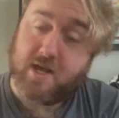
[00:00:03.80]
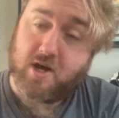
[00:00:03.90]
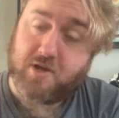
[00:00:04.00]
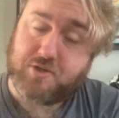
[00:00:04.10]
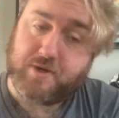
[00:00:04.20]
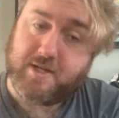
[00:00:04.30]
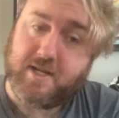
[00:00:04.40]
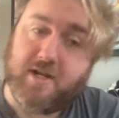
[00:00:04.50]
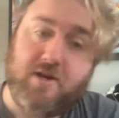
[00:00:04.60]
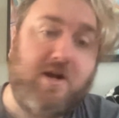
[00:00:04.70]
y'all, Trent
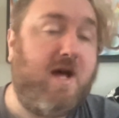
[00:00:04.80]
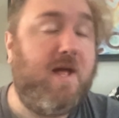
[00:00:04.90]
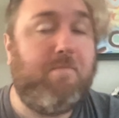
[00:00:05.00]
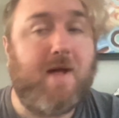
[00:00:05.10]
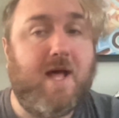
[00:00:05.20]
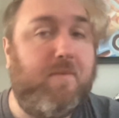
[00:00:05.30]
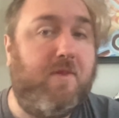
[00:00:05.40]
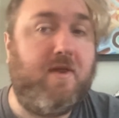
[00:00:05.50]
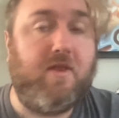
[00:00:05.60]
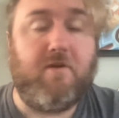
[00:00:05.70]
here. I am back
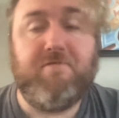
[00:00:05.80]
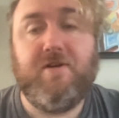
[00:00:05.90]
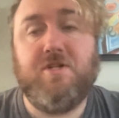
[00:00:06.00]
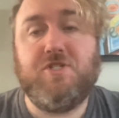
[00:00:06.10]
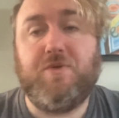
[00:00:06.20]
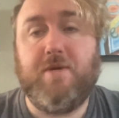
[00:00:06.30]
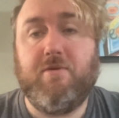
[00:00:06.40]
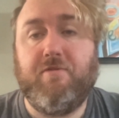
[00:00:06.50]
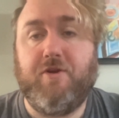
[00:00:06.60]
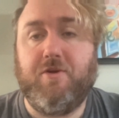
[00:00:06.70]
with another Fierce Street
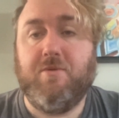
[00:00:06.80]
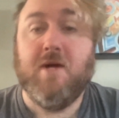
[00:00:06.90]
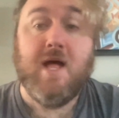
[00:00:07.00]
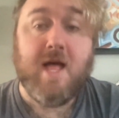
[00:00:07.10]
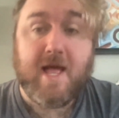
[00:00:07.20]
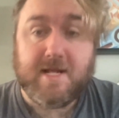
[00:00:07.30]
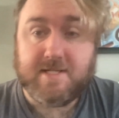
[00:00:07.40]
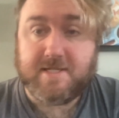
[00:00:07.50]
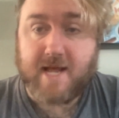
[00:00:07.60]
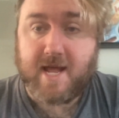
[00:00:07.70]
review, and
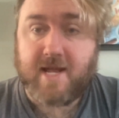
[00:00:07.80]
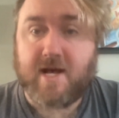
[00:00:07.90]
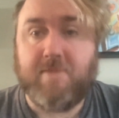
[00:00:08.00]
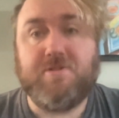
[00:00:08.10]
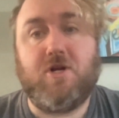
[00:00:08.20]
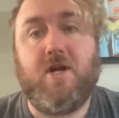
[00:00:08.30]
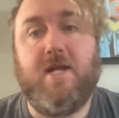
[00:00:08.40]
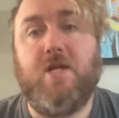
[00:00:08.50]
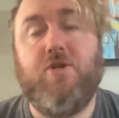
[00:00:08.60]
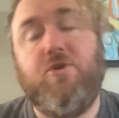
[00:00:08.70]
today I'm
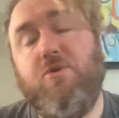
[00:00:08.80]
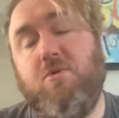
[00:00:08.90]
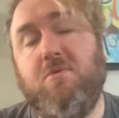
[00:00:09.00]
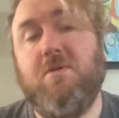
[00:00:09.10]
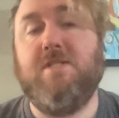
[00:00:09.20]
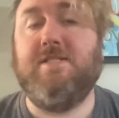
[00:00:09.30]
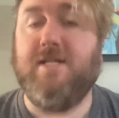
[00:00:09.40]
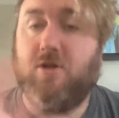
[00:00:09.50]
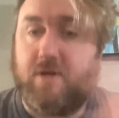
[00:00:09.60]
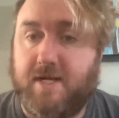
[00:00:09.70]
starting a new
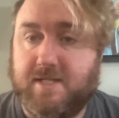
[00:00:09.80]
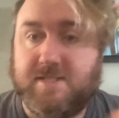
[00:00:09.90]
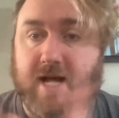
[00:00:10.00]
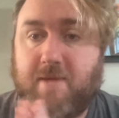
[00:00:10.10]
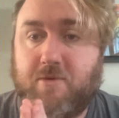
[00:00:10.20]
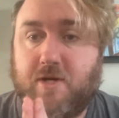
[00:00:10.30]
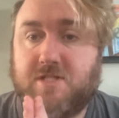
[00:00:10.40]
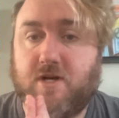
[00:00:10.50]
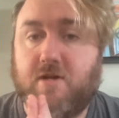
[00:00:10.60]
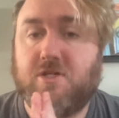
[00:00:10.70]
series. I'm going to
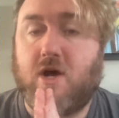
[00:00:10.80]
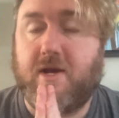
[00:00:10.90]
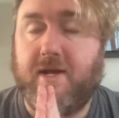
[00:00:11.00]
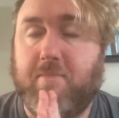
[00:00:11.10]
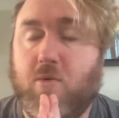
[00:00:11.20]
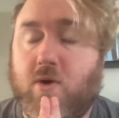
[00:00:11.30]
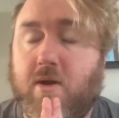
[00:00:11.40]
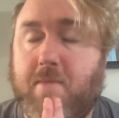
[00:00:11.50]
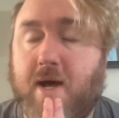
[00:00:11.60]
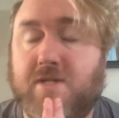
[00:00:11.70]
start talking more
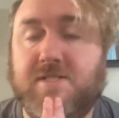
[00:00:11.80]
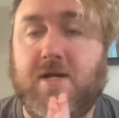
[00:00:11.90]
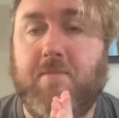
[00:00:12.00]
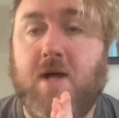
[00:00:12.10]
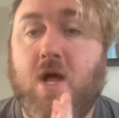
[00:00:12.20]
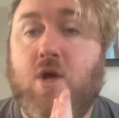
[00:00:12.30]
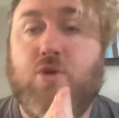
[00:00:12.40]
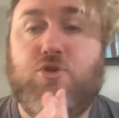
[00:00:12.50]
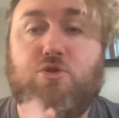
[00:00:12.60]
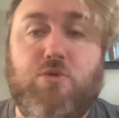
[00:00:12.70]
about some
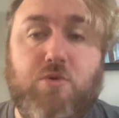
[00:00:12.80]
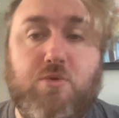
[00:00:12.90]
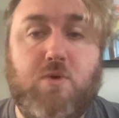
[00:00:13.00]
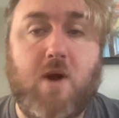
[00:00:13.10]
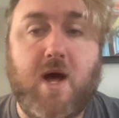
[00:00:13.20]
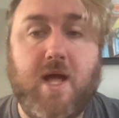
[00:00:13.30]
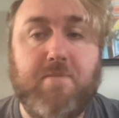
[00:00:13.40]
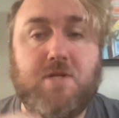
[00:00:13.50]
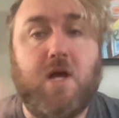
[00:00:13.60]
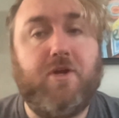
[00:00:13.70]
true crime
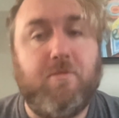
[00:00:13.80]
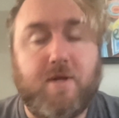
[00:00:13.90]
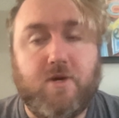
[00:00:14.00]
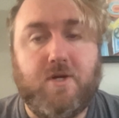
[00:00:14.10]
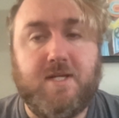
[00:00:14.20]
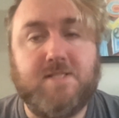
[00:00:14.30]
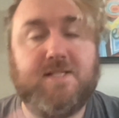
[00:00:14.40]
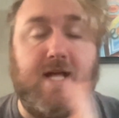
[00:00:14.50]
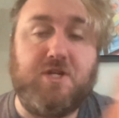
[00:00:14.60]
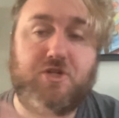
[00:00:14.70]
documentaries
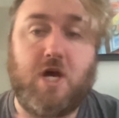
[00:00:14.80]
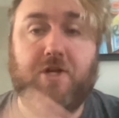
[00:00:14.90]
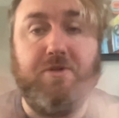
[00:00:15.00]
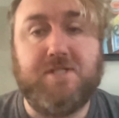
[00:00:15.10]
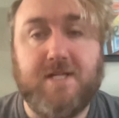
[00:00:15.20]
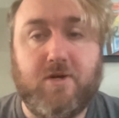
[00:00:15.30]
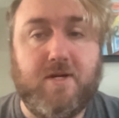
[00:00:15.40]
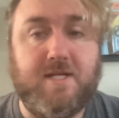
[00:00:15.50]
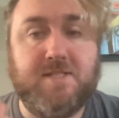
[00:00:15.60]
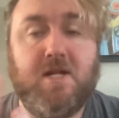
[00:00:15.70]
slash
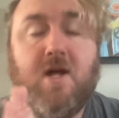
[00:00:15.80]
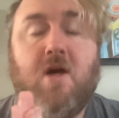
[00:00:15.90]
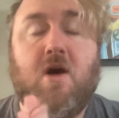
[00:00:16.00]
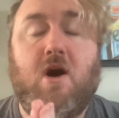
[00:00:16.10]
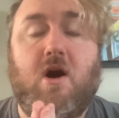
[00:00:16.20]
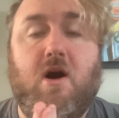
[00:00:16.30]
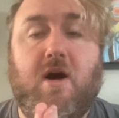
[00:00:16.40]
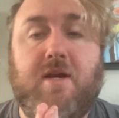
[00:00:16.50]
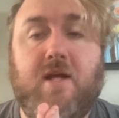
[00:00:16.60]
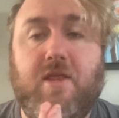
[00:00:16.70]
docu-series
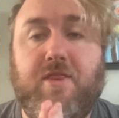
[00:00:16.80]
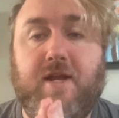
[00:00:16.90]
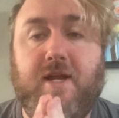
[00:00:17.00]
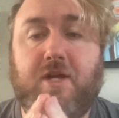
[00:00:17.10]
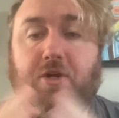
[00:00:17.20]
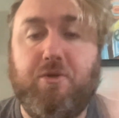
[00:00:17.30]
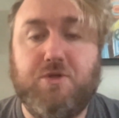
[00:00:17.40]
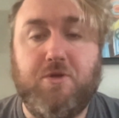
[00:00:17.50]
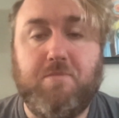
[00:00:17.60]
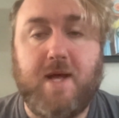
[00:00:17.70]
on the
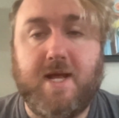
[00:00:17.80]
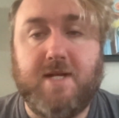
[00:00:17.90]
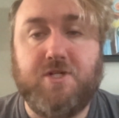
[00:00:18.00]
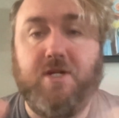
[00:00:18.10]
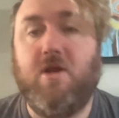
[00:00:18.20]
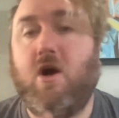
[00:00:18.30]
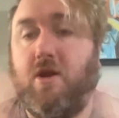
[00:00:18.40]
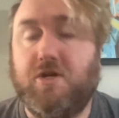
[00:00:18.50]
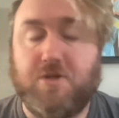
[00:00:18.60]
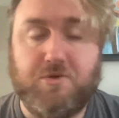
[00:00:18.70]
YouTube page and on
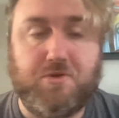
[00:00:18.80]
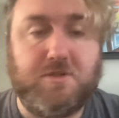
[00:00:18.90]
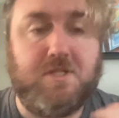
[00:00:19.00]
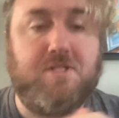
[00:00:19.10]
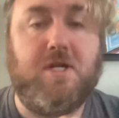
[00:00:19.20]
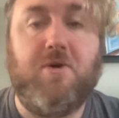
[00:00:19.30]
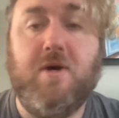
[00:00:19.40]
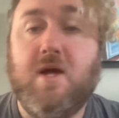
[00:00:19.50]
our socials. So